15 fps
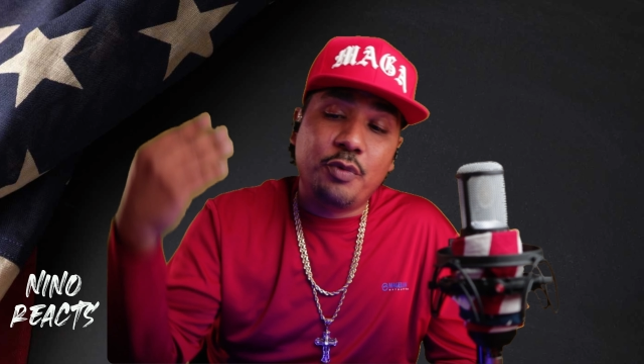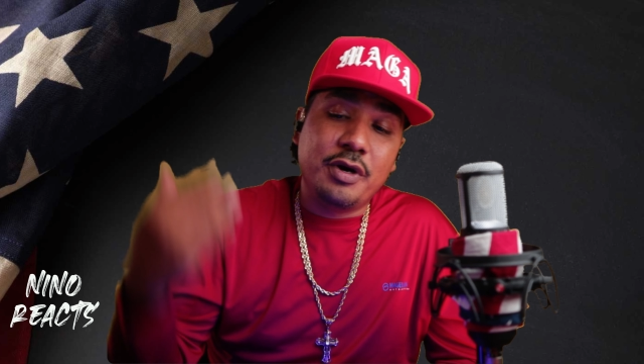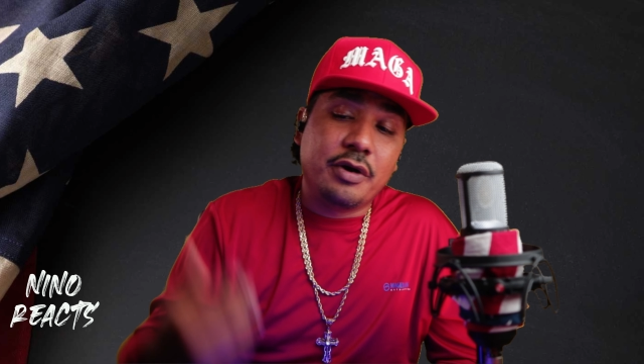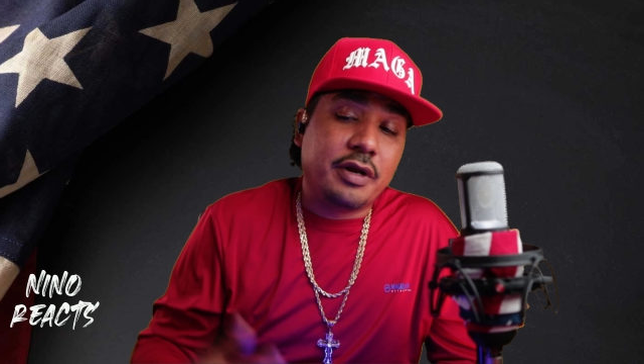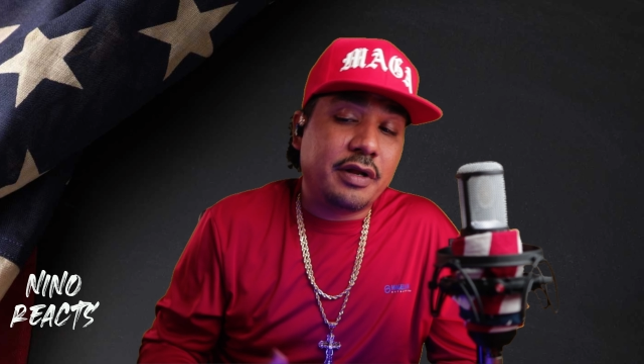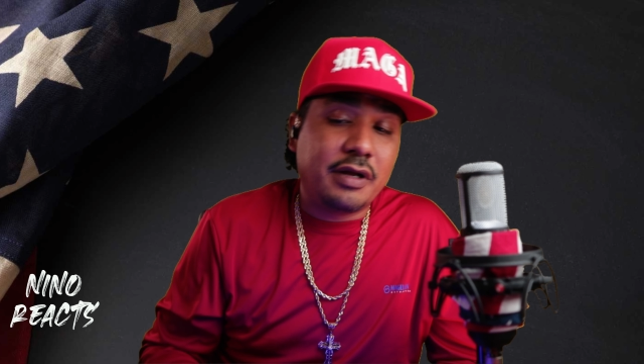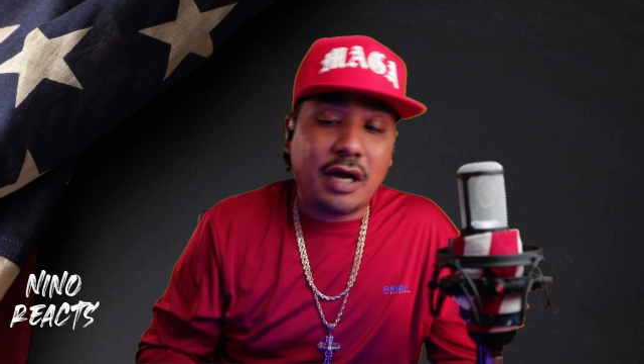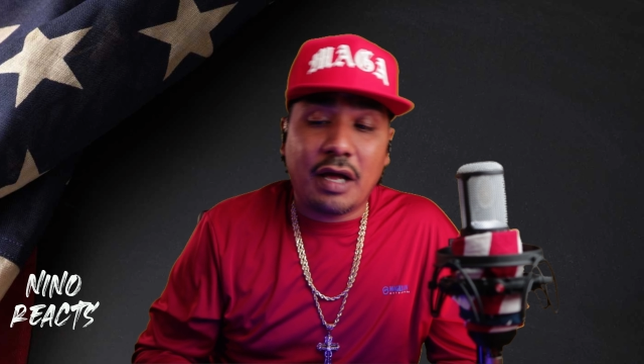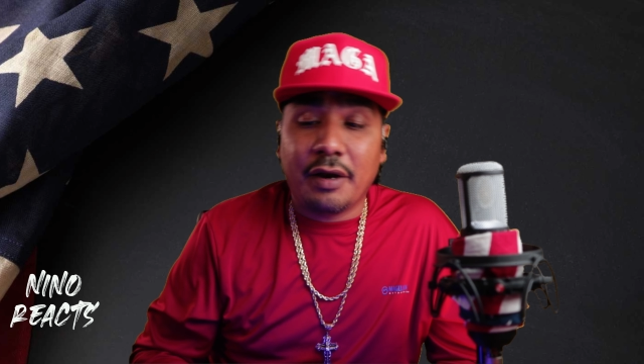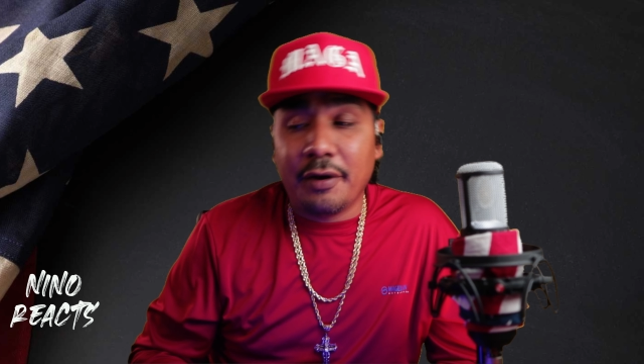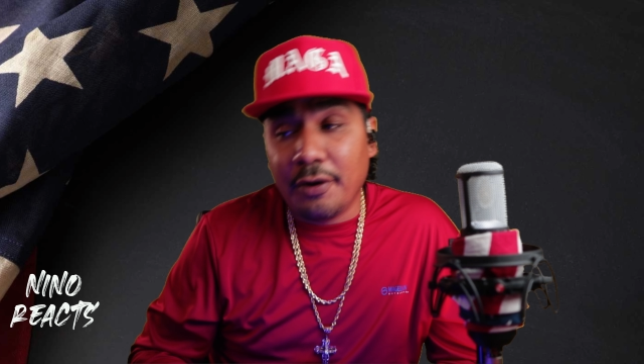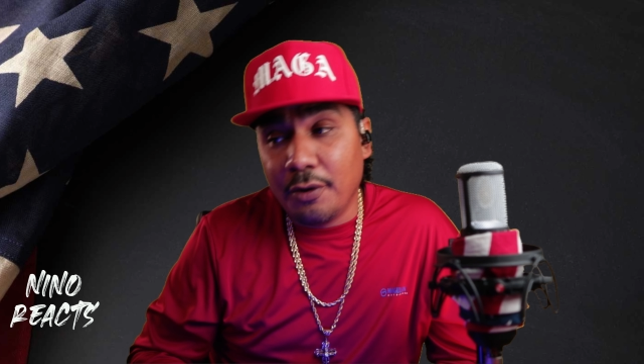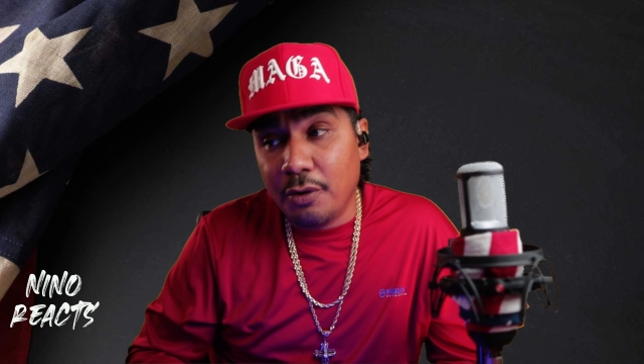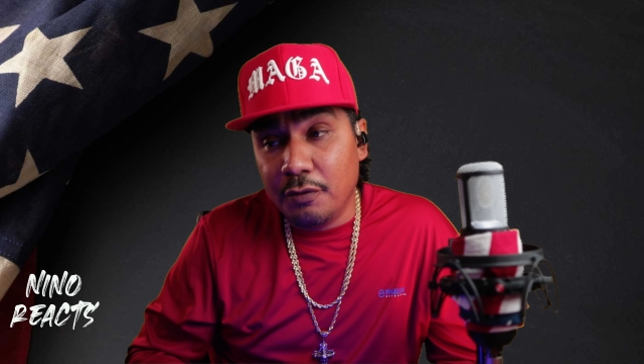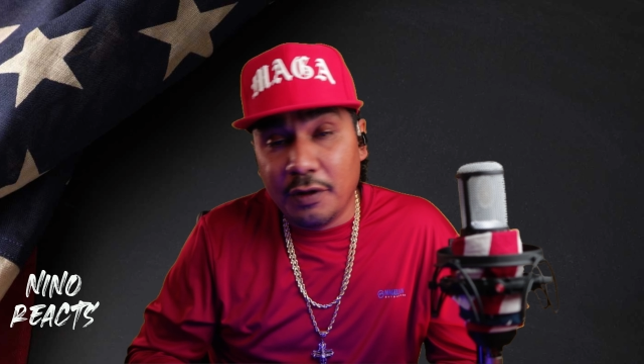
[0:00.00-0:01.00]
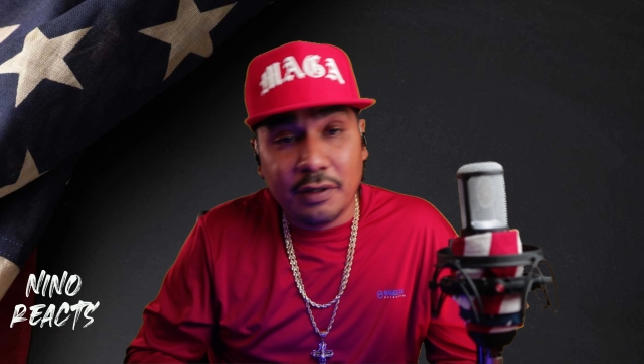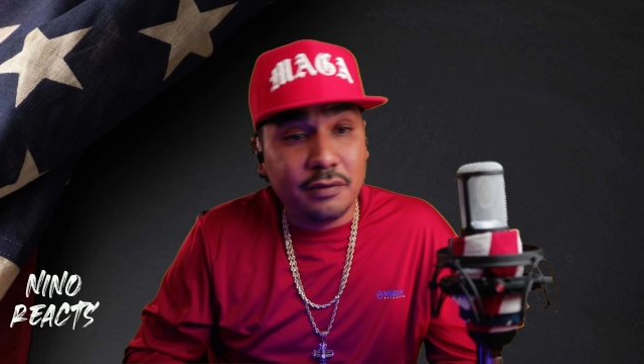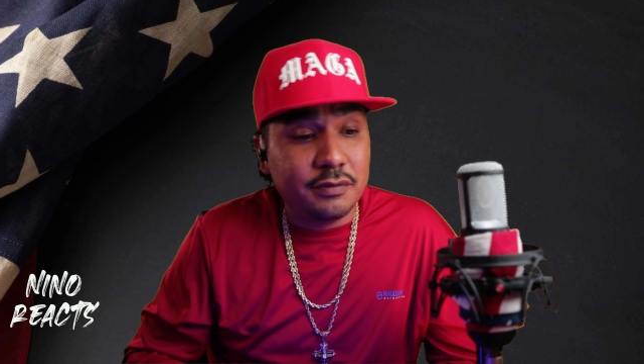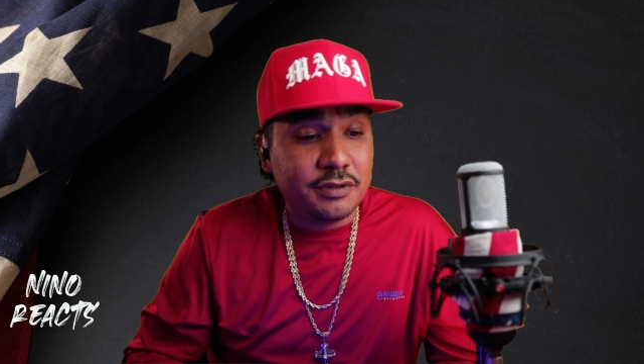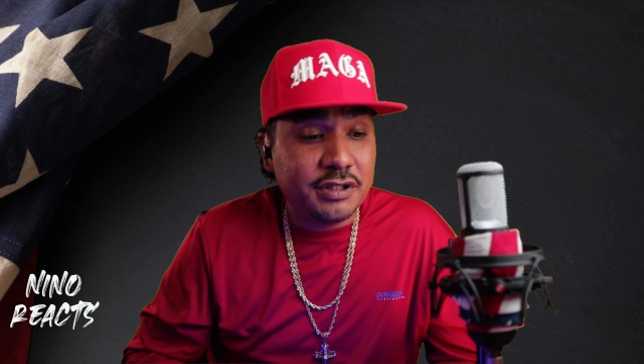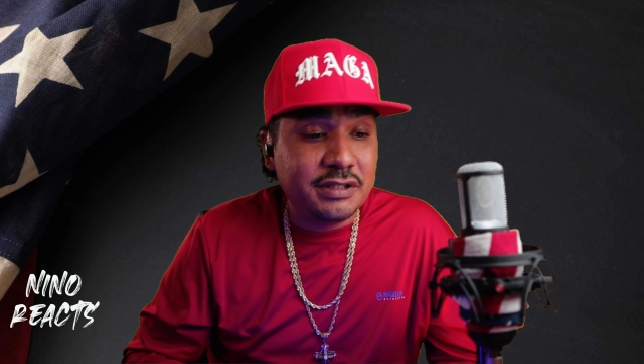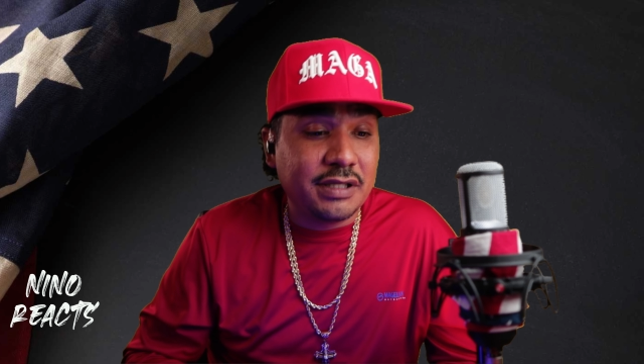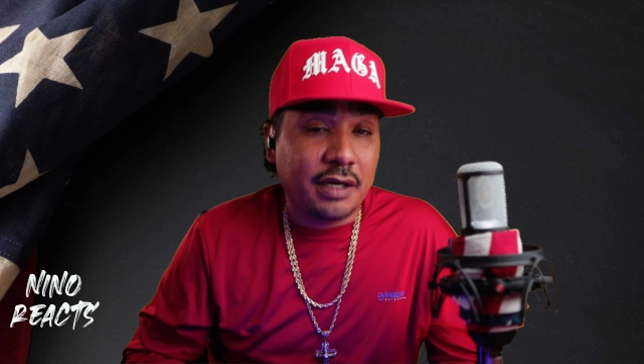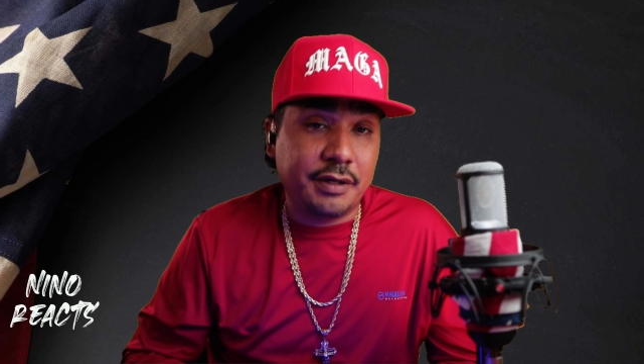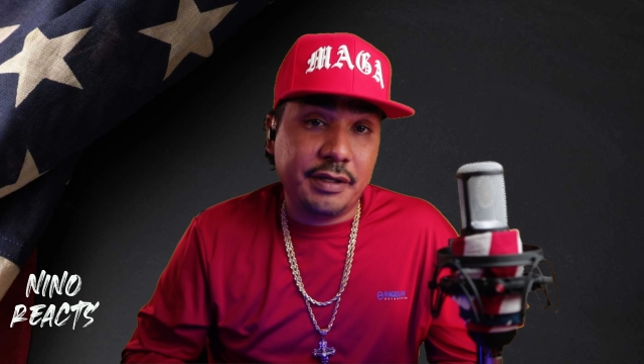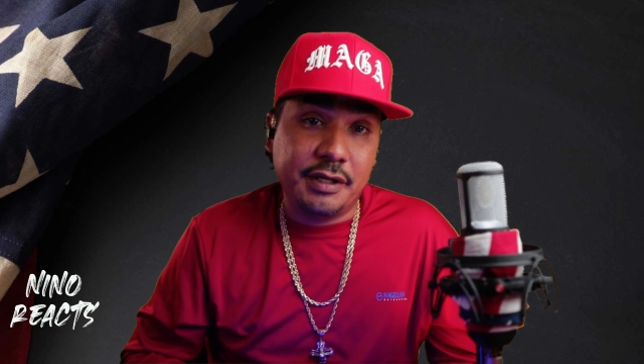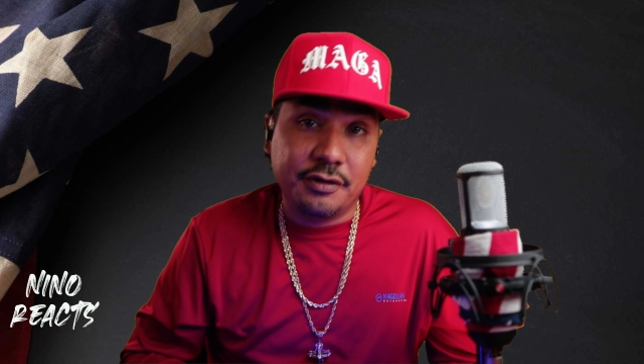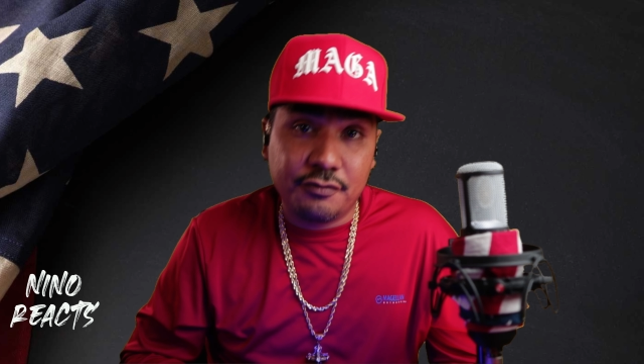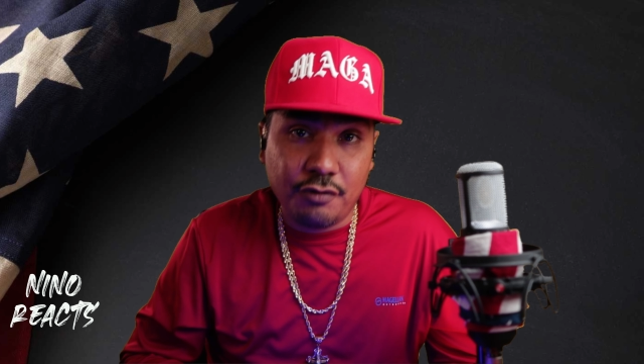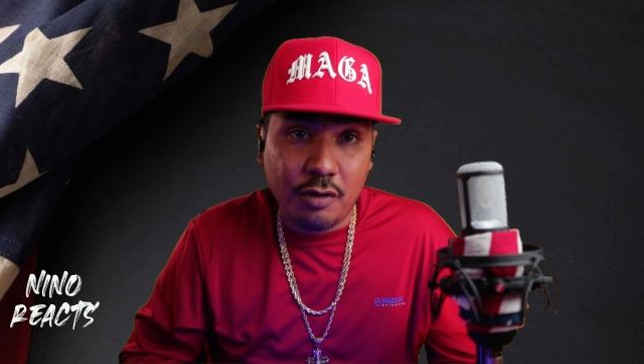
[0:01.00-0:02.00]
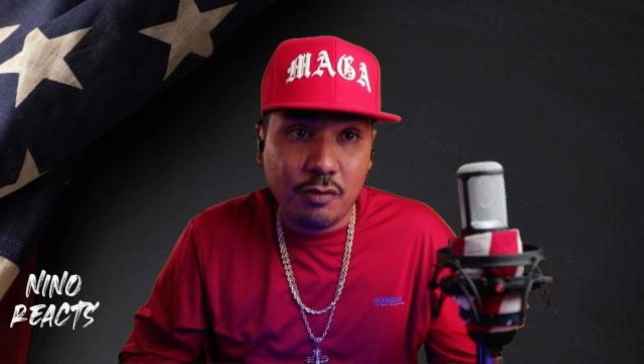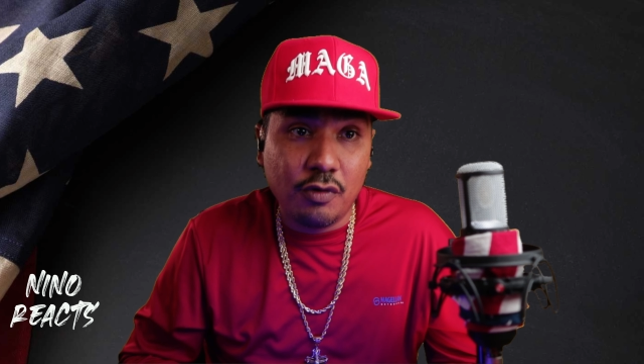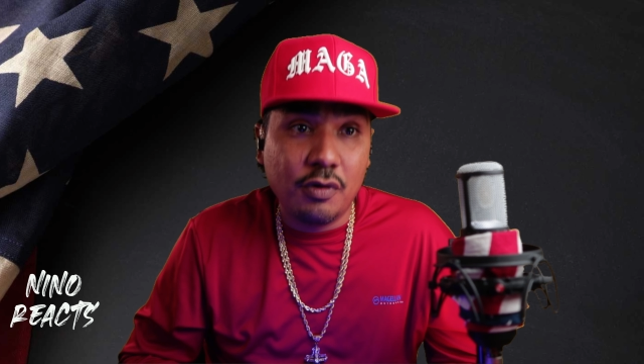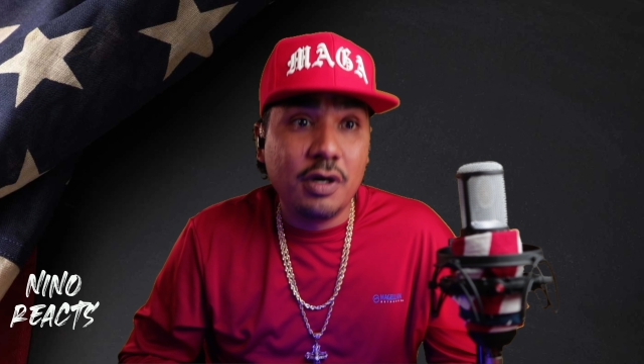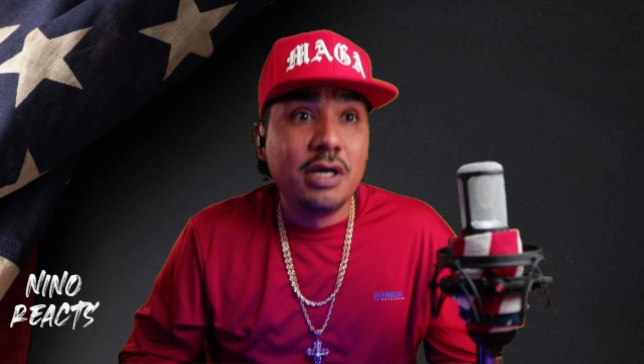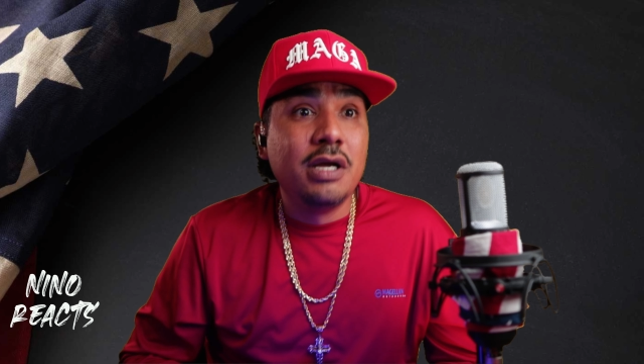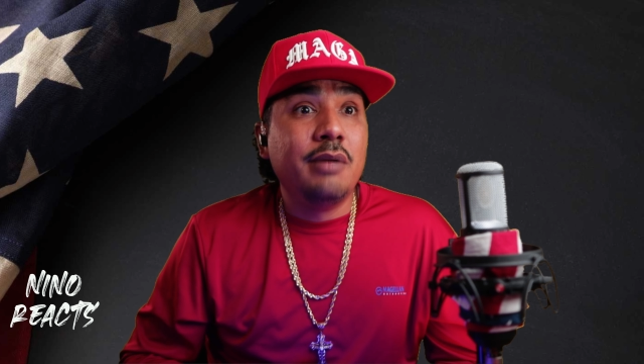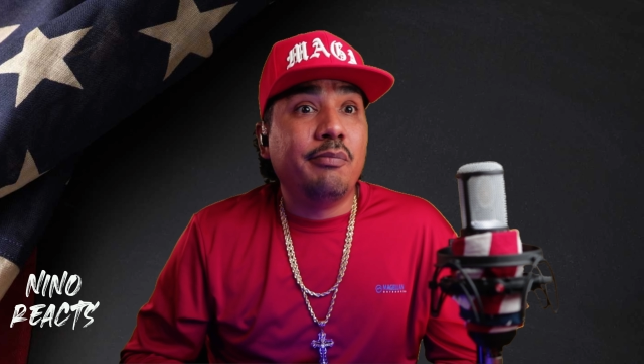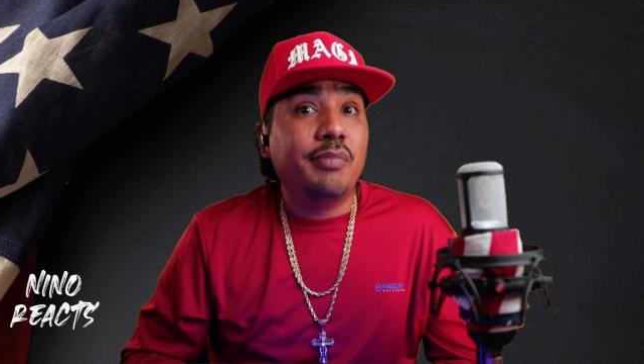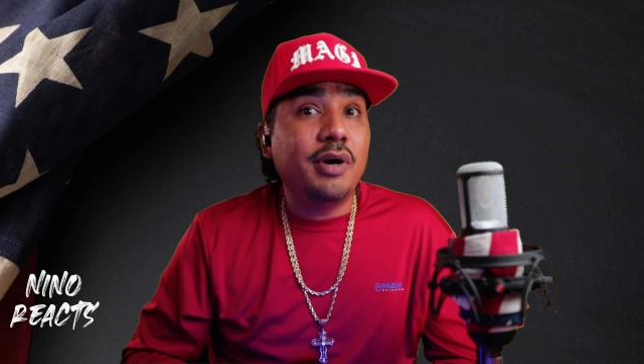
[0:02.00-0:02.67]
We already kind of know that she's not going to get in trouble.